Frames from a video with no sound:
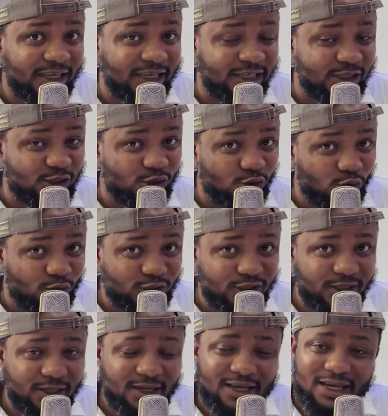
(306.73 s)
is
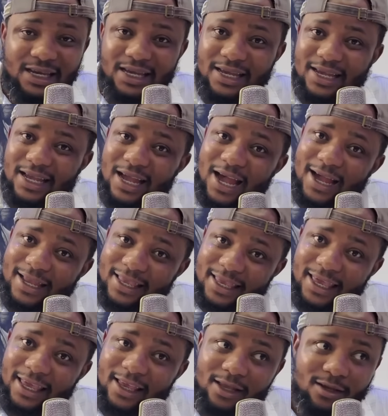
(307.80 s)
not a
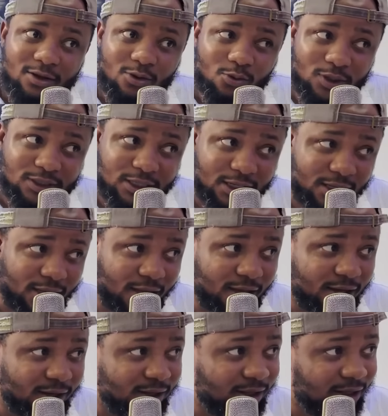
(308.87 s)
gay with a
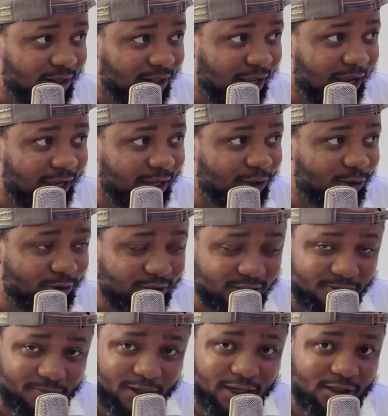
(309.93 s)
girl lying on
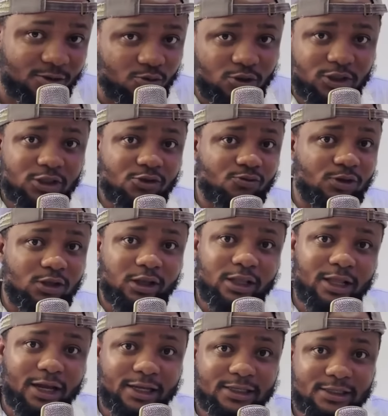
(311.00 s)
his bed, which is really
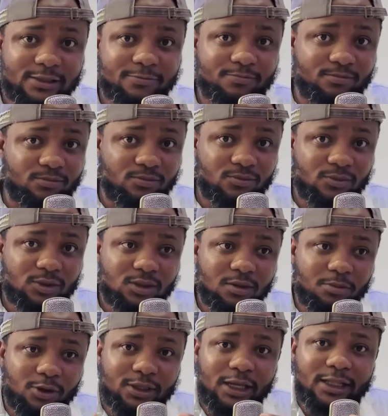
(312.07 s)
nice. Mm?
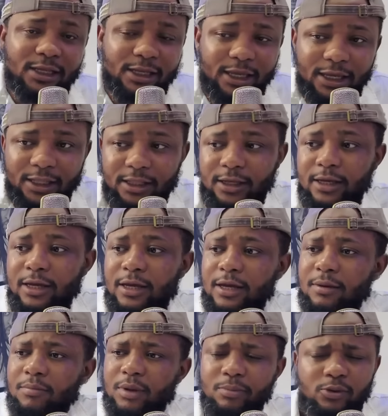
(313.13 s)
But then again,
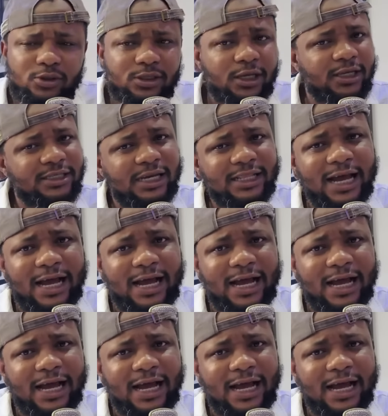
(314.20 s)
people say he's an